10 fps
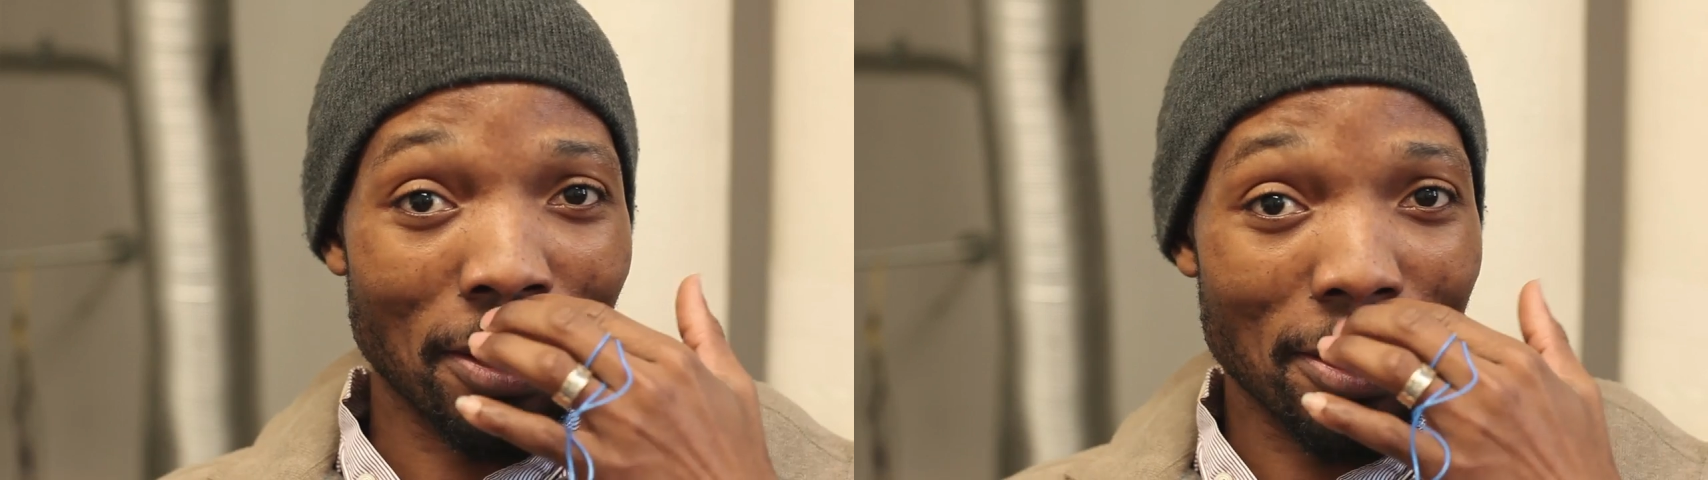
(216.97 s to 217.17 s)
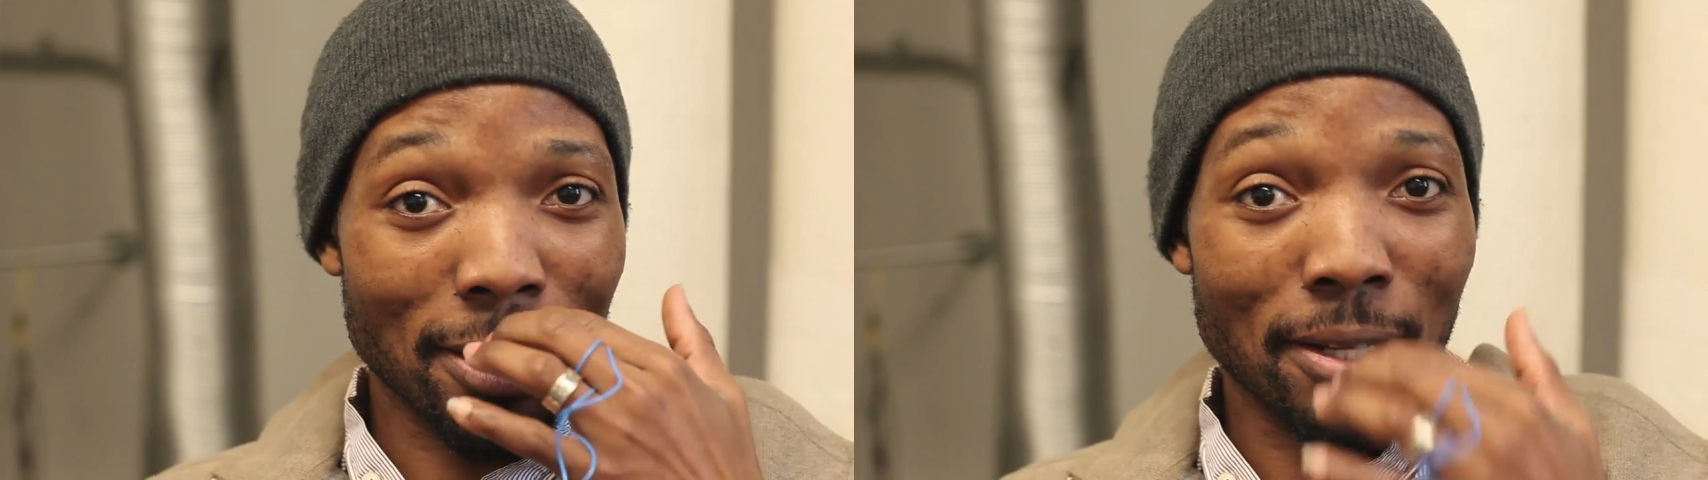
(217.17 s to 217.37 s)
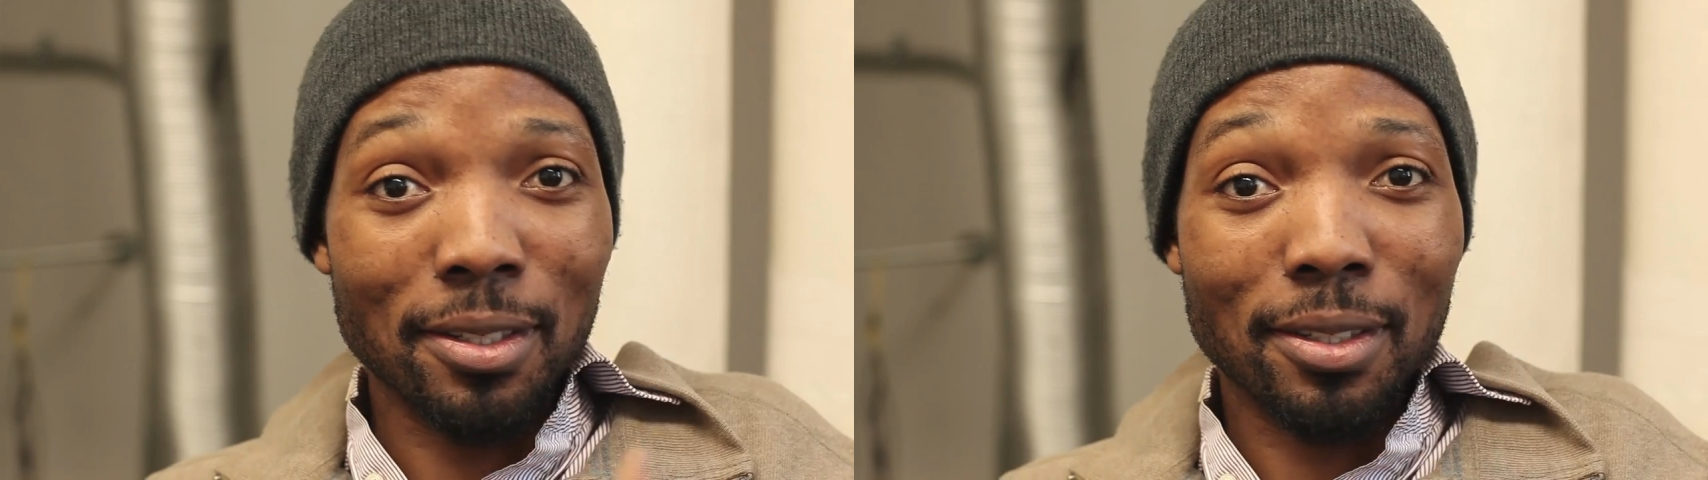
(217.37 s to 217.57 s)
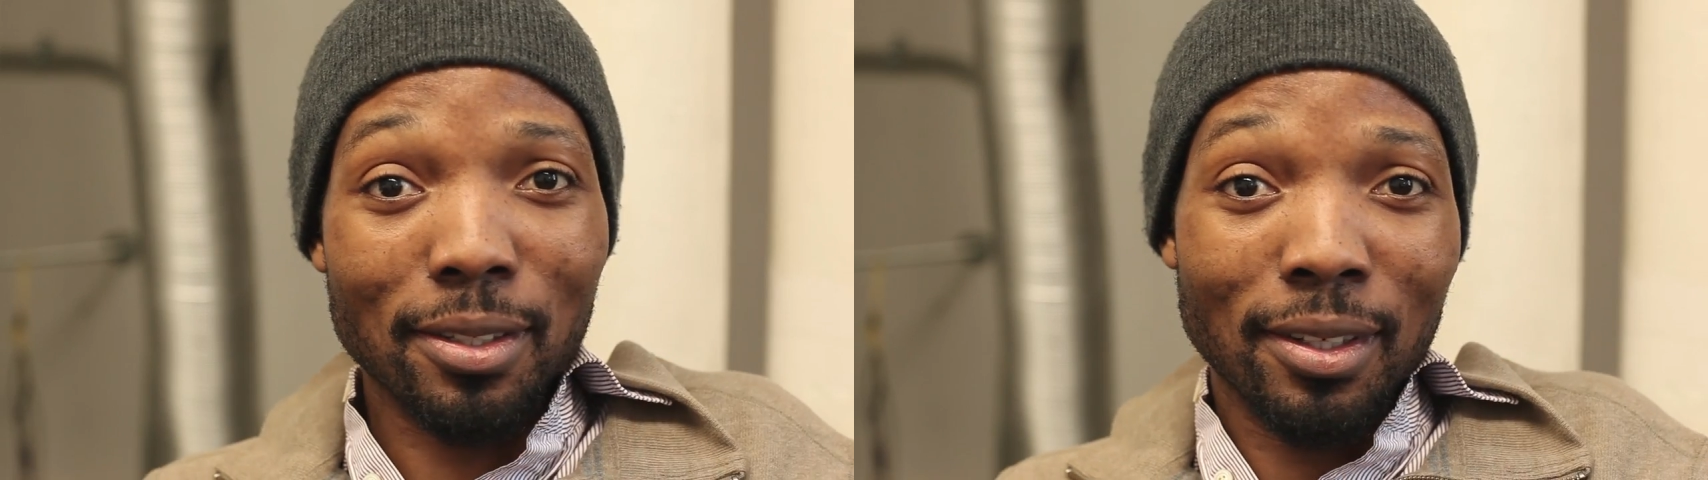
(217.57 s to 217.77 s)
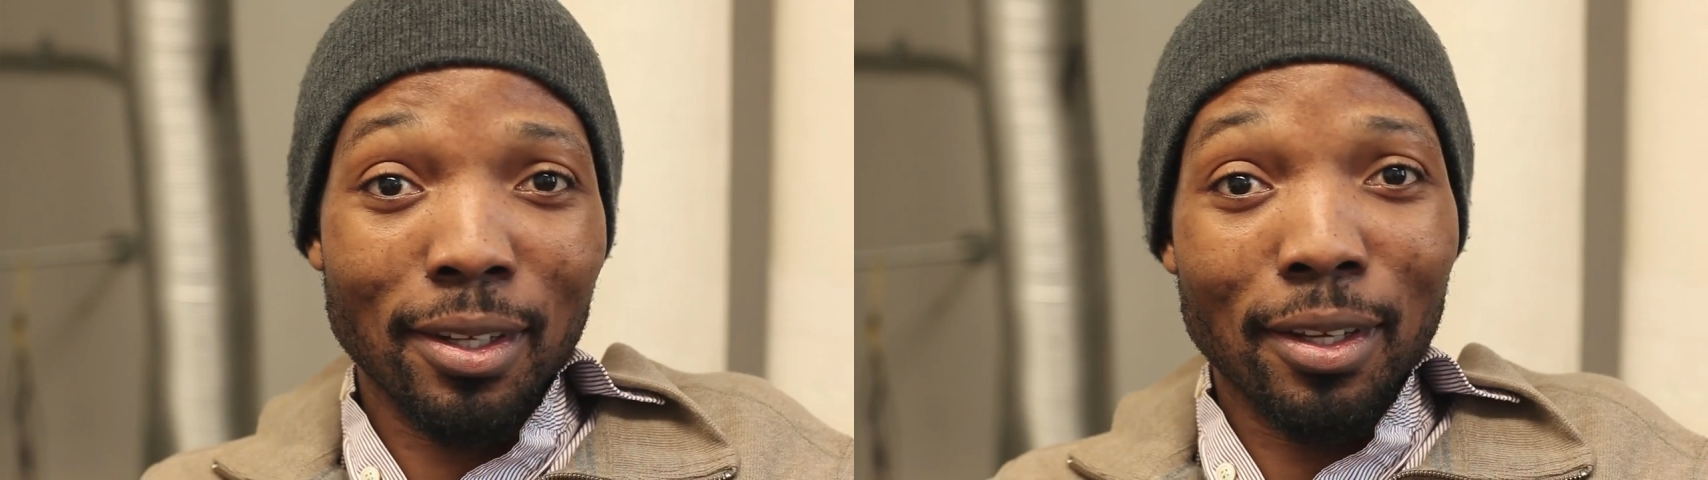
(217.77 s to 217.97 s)
in a sense,
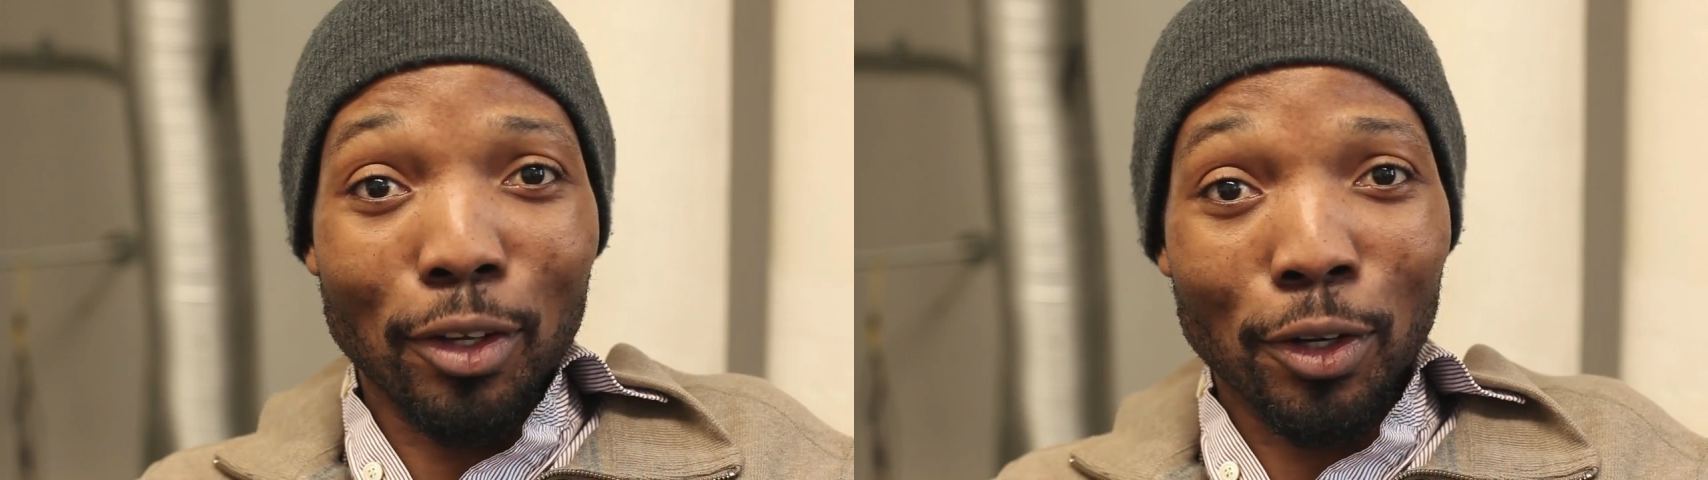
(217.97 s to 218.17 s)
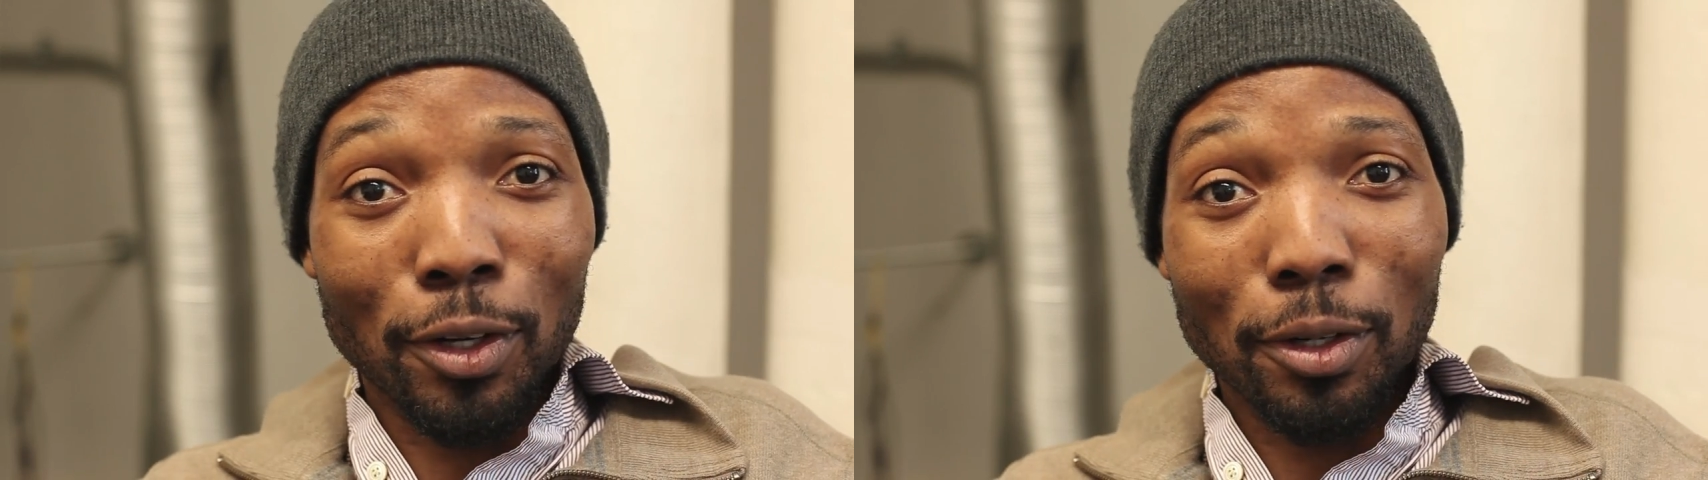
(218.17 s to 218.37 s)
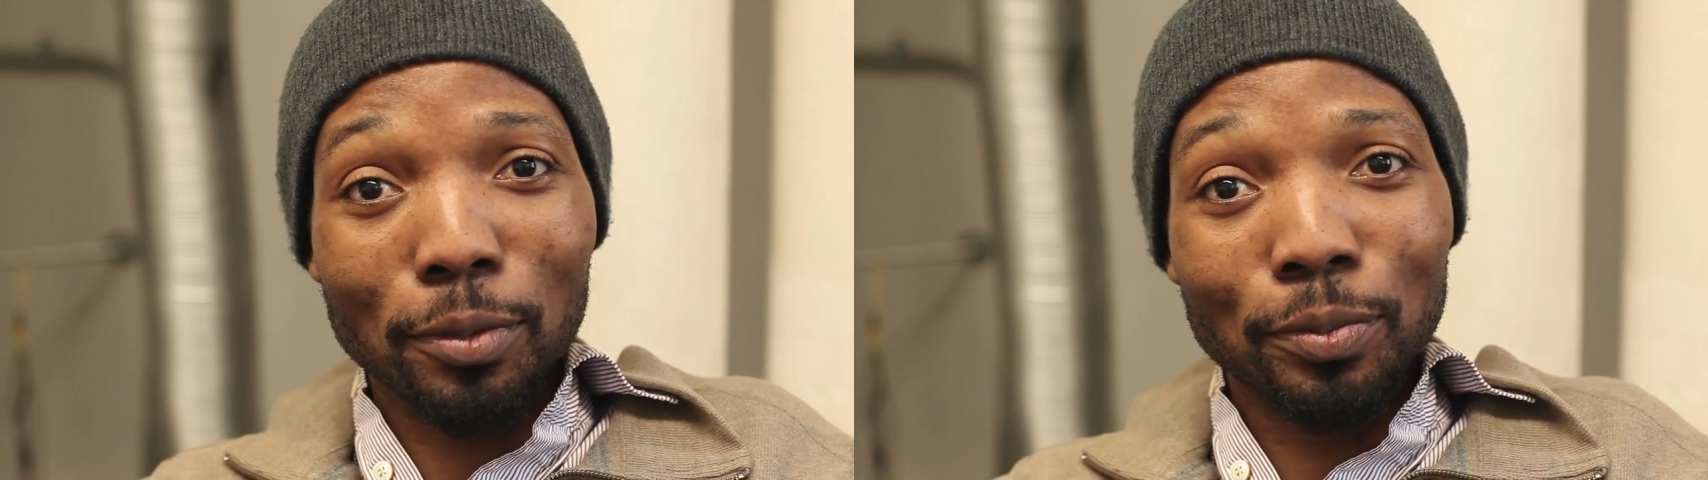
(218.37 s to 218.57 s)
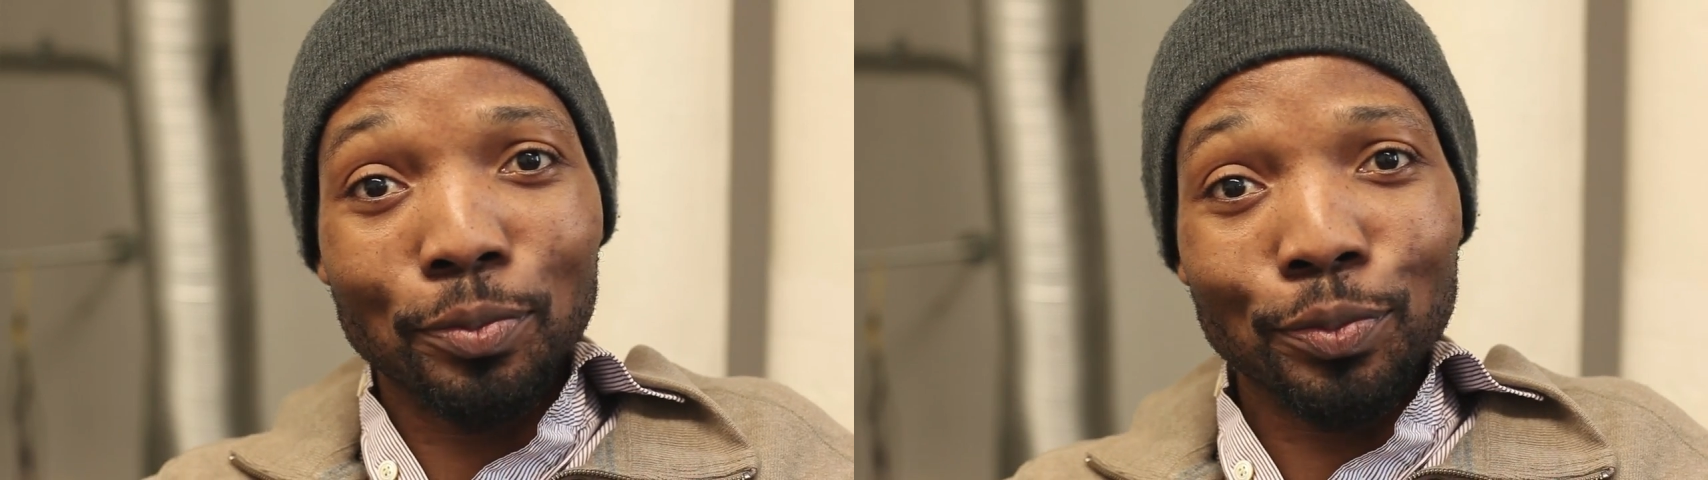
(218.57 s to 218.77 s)
So